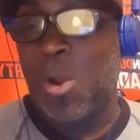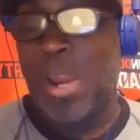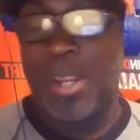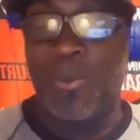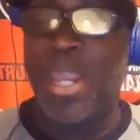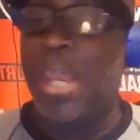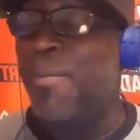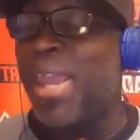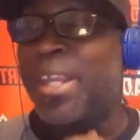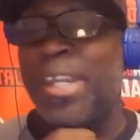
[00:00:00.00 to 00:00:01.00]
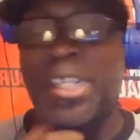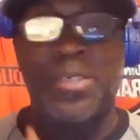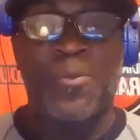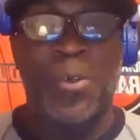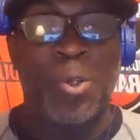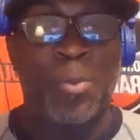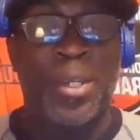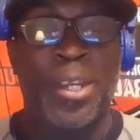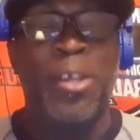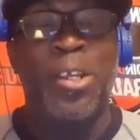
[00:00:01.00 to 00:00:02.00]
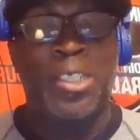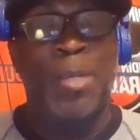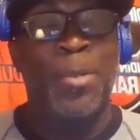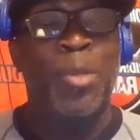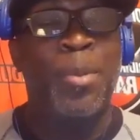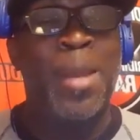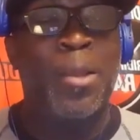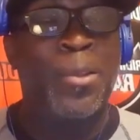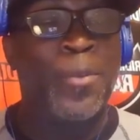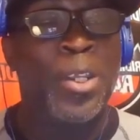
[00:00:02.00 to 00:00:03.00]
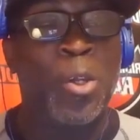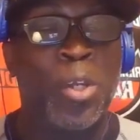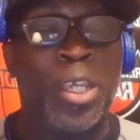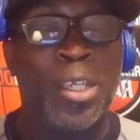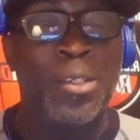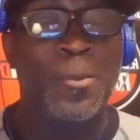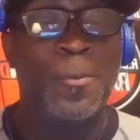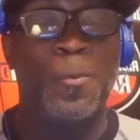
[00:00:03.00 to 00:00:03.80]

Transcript: All right, we got a bad connection for a little bit there. Tell me a little bit about the video again.